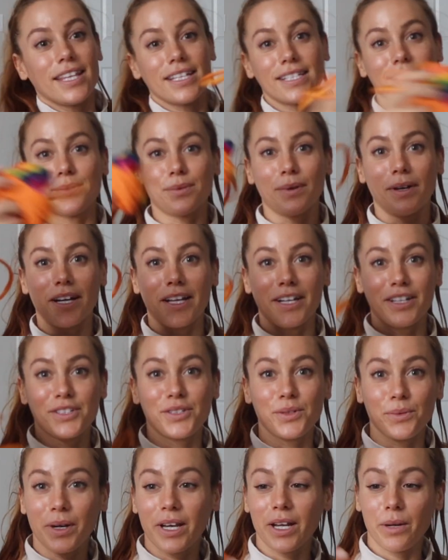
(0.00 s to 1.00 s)
This one,
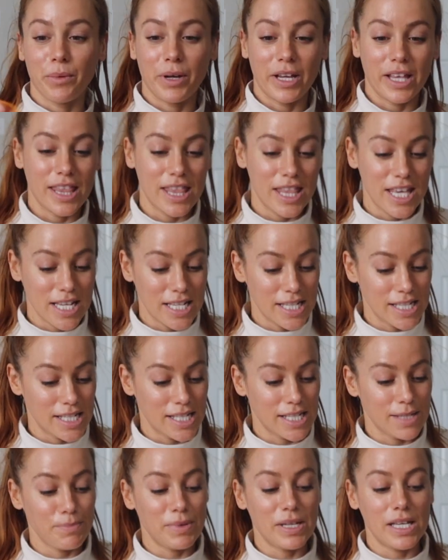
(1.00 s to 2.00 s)
so we're gonna bring
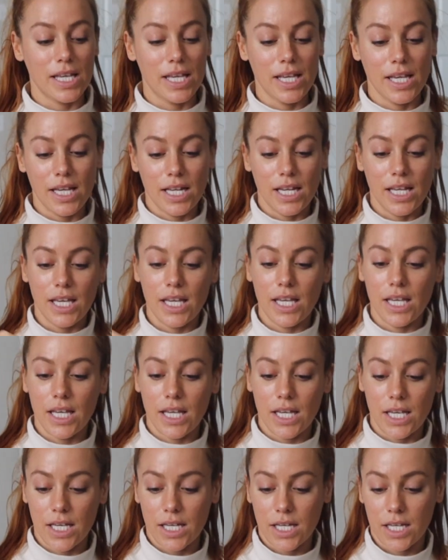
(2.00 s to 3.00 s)
this
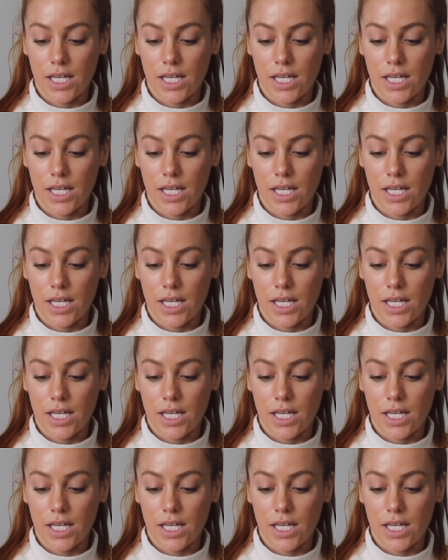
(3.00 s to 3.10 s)
bikini.